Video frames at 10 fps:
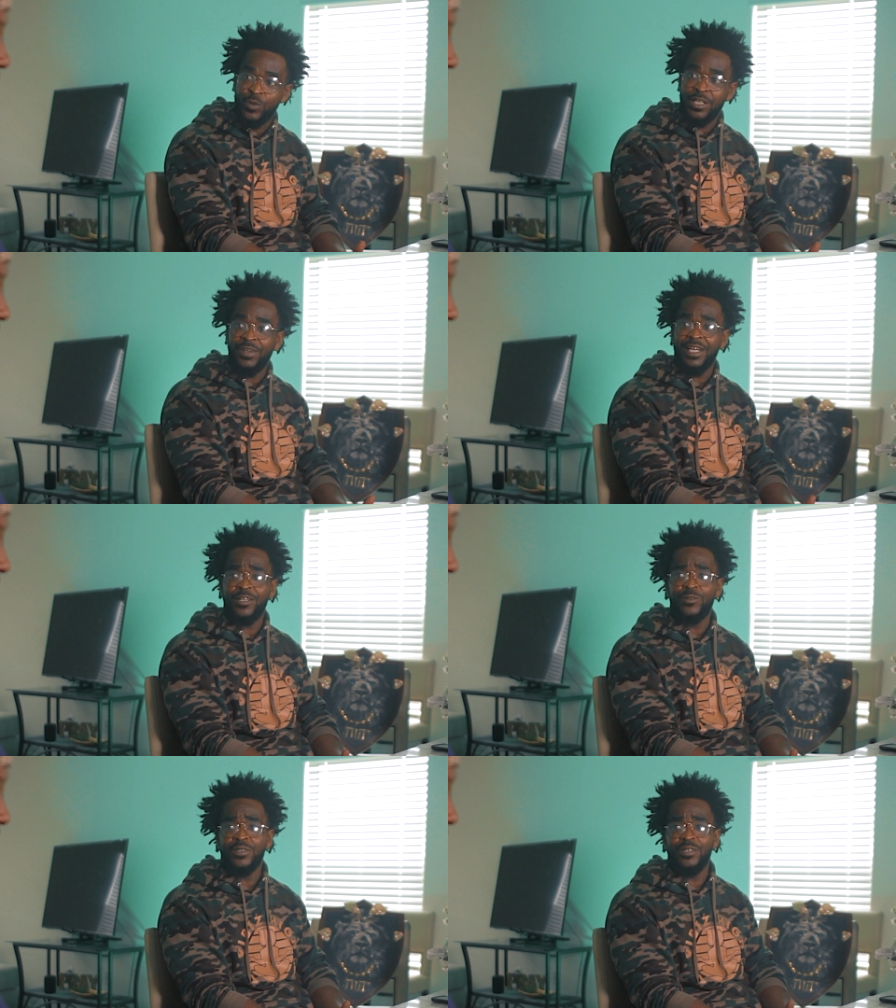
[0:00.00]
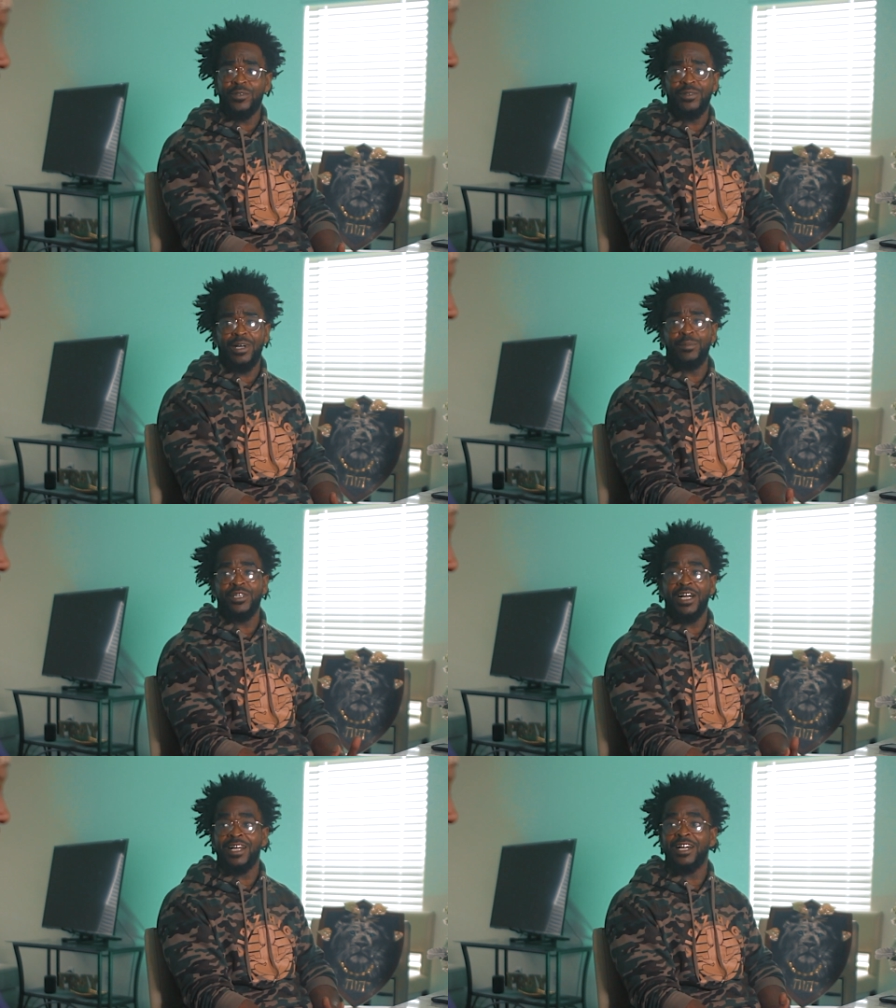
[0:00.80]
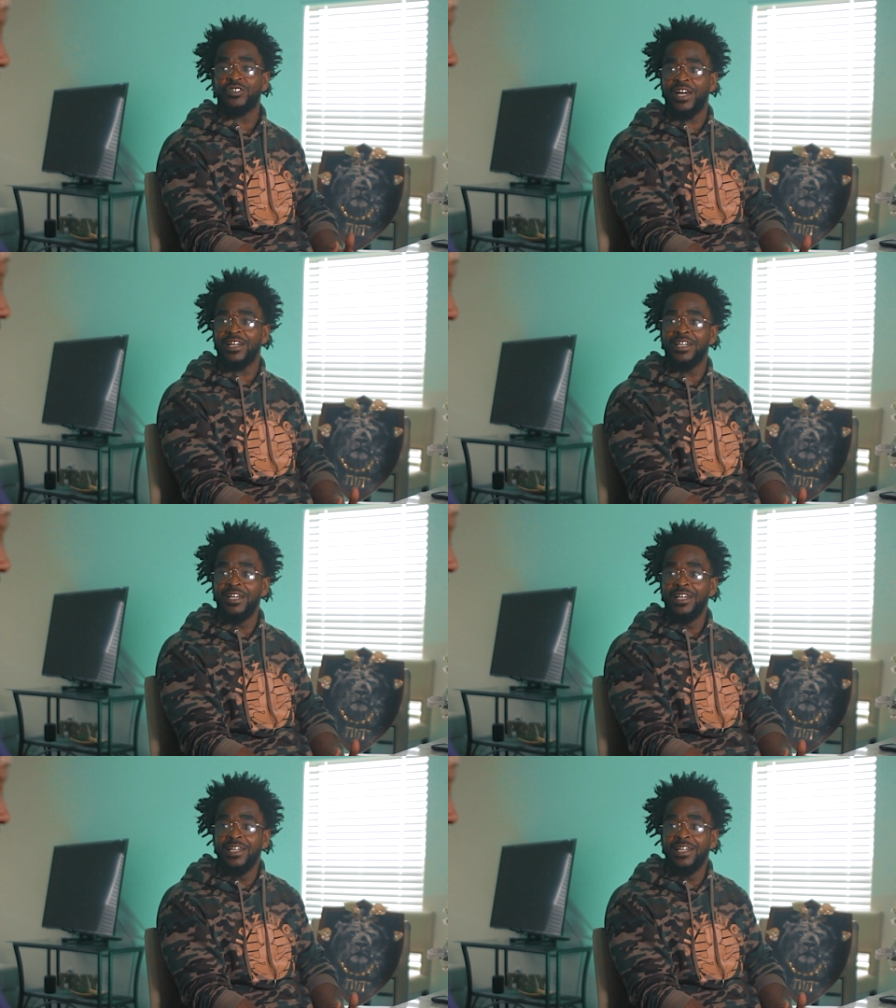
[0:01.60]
whatever I got going on, I be I, I try to